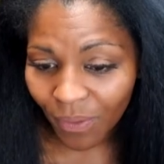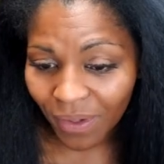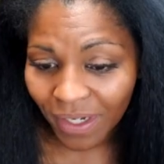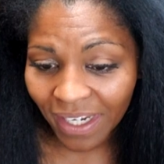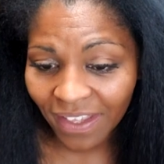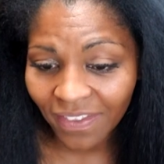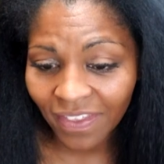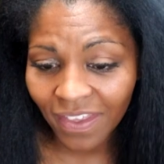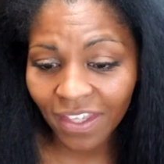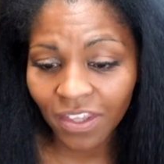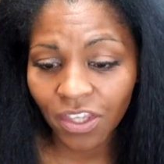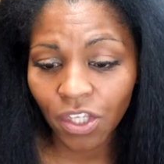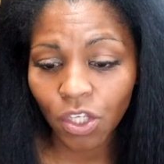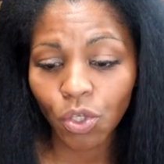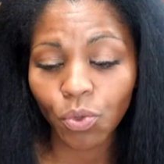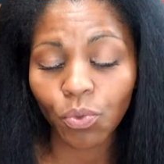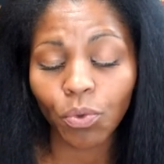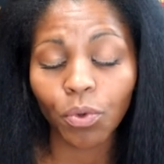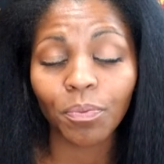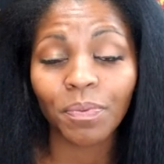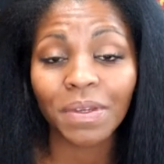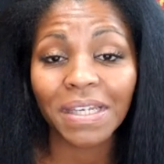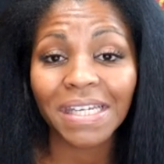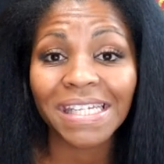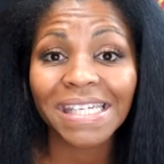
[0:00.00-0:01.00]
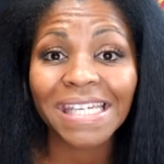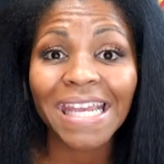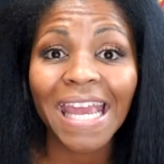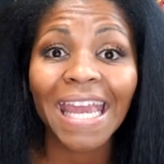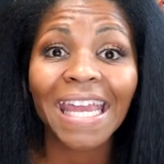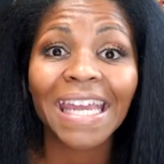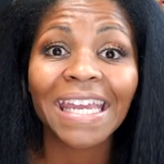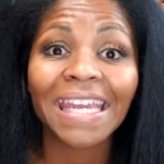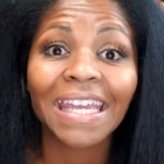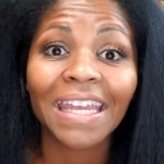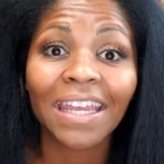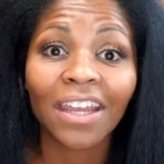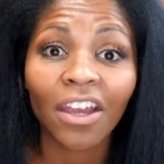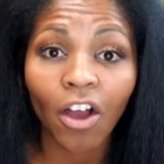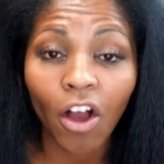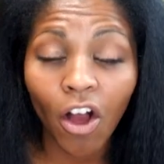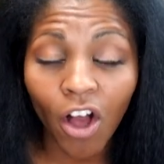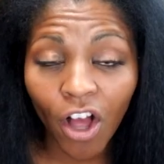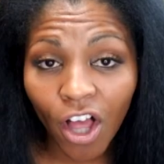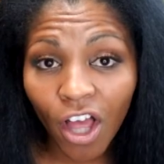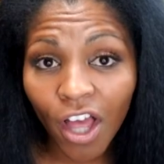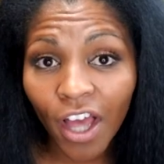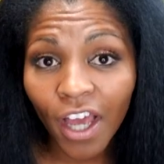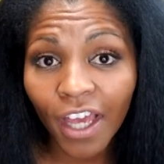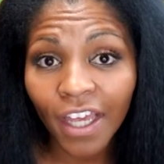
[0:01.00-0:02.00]
And I think that you will be taking
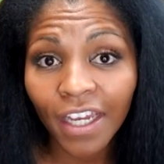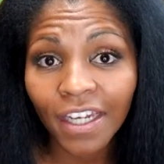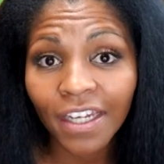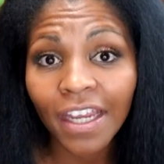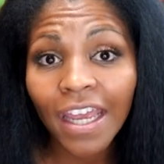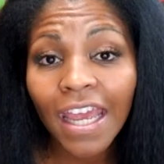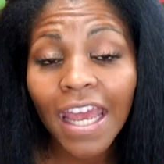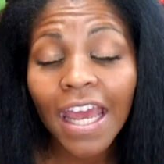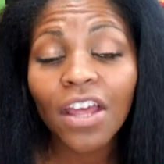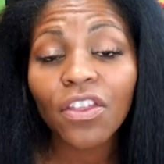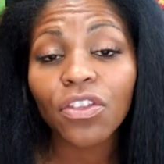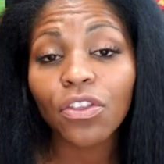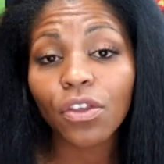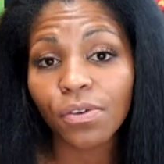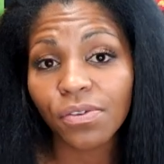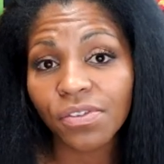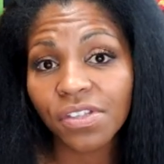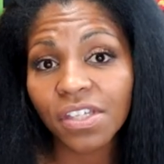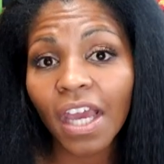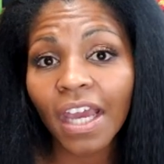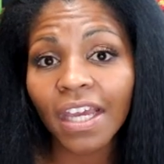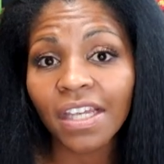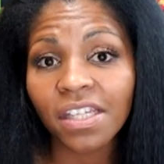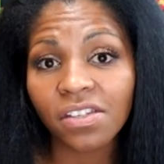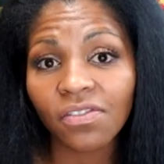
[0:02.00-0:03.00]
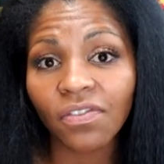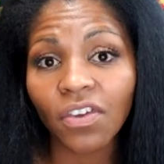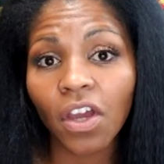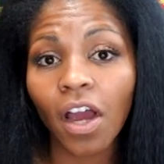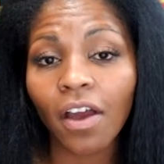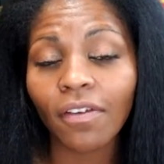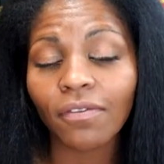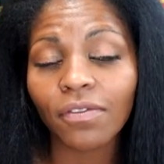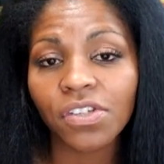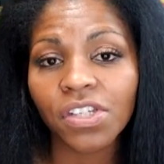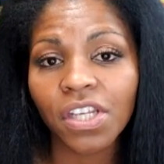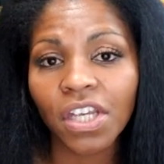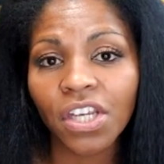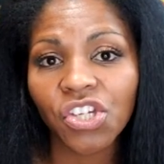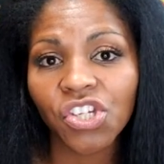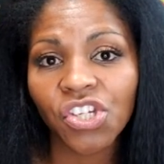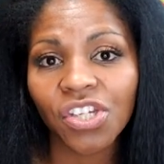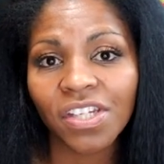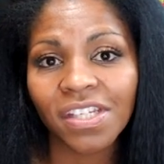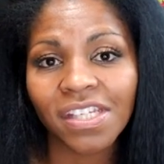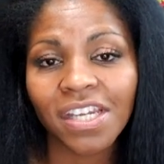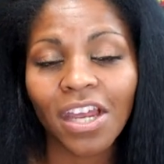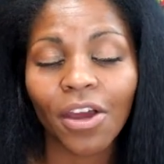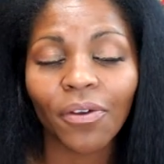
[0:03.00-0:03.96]
on those kinds of conversations.